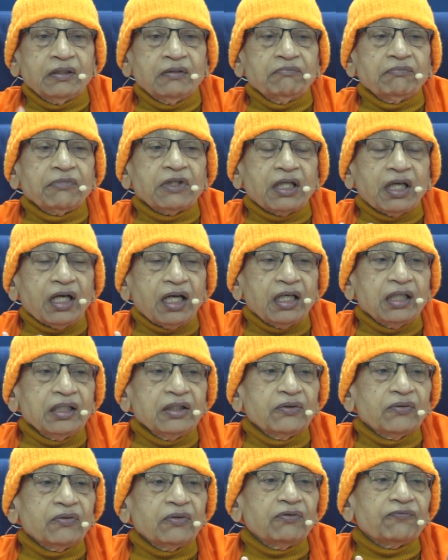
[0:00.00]
But I
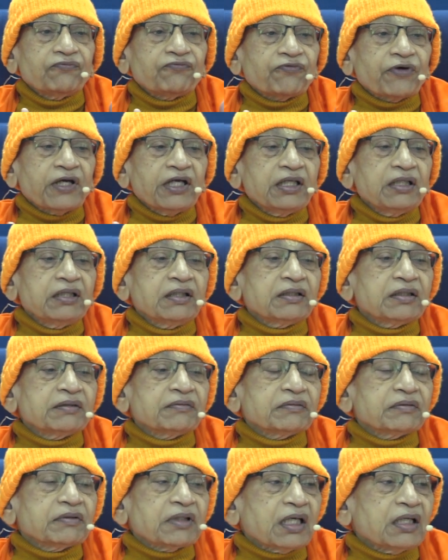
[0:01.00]
do
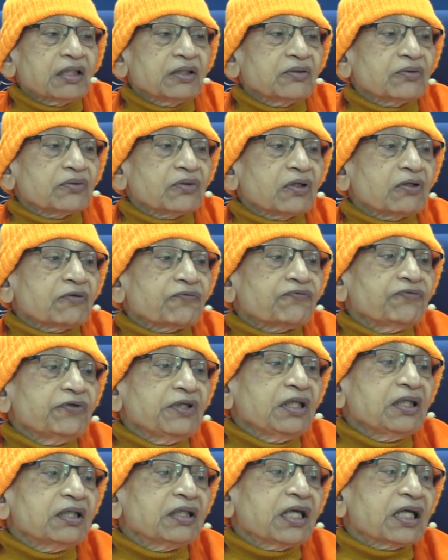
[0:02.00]
not
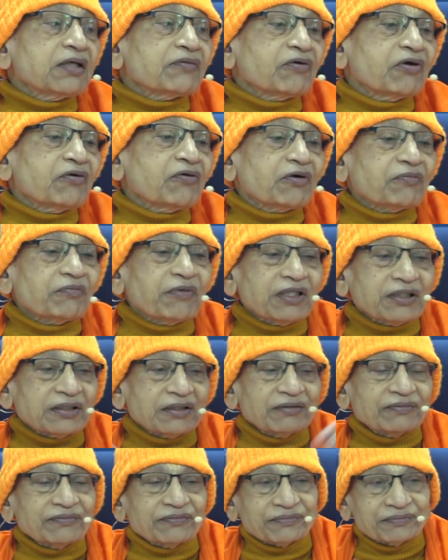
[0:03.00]
feel that way about
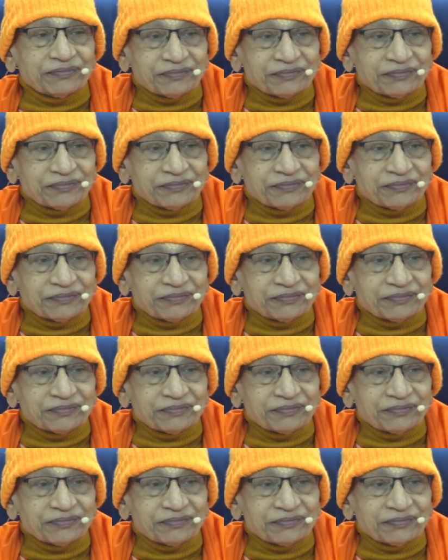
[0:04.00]
myself.